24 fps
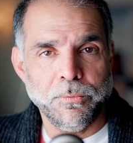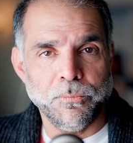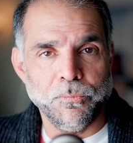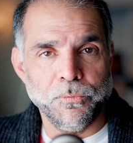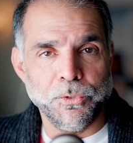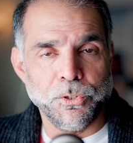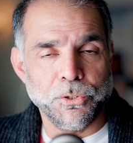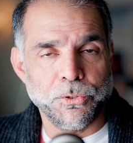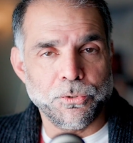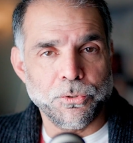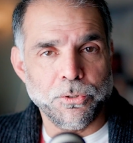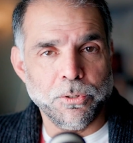
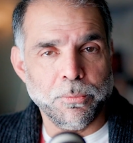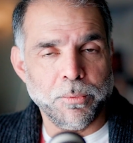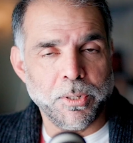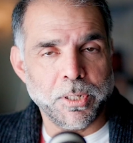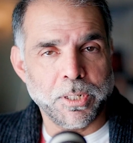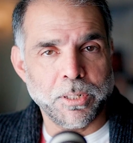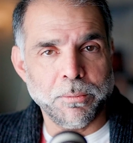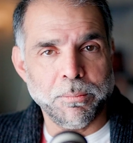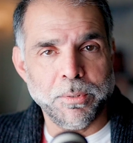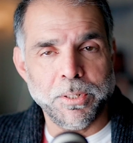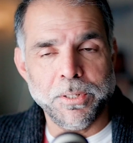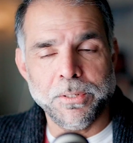Visual Studio
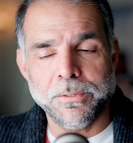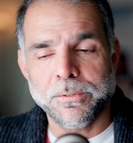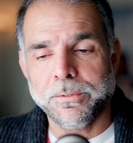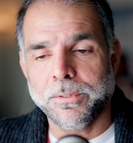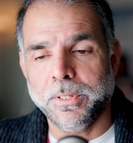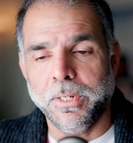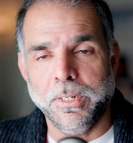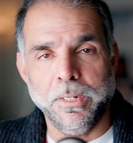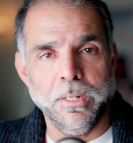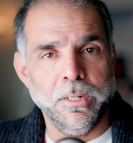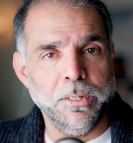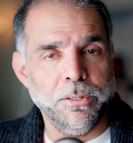
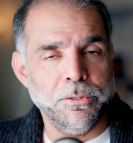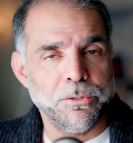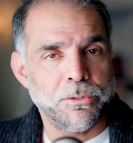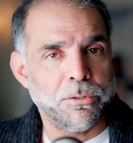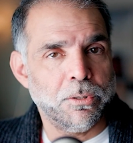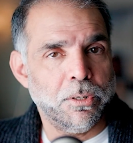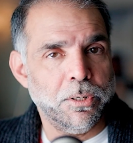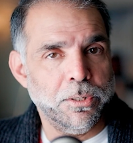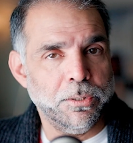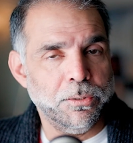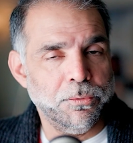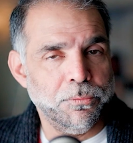Marketplace, and it'll
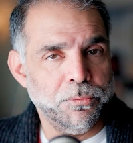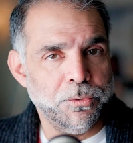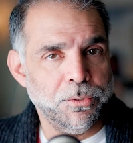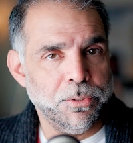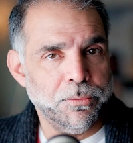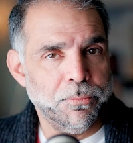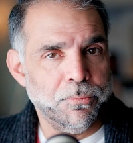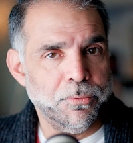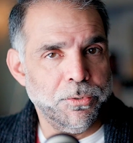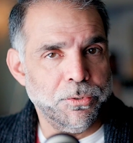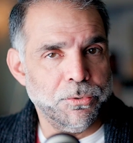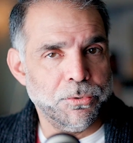install into
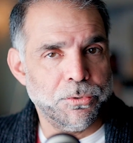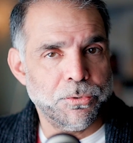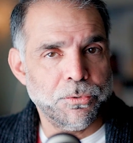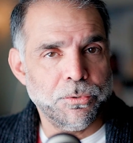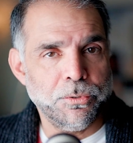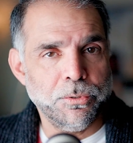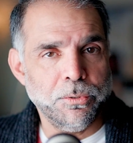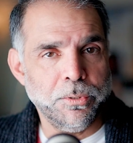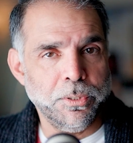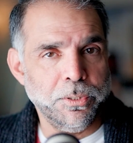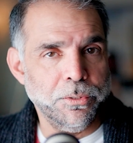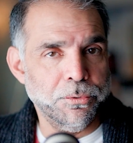Visual
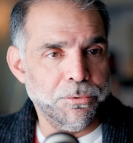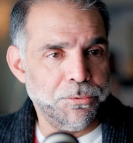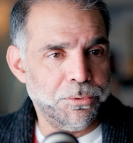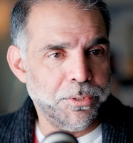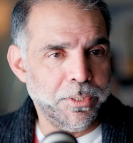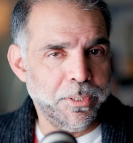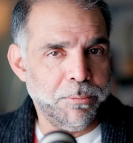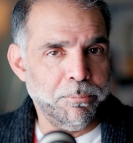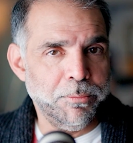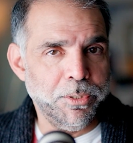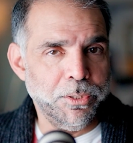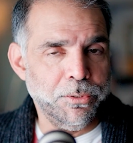Studio, and you'll
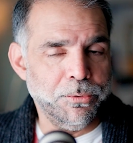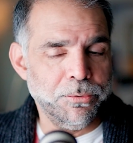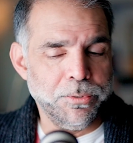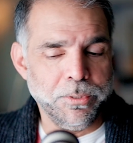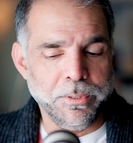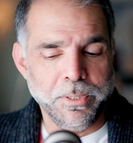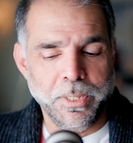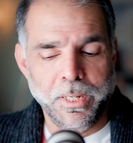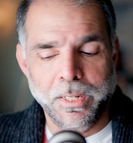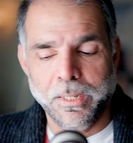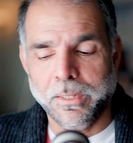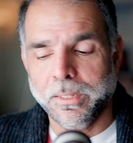see me
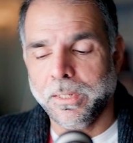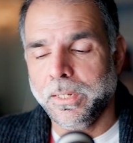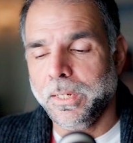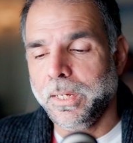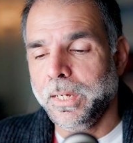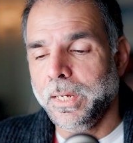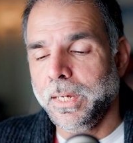using that.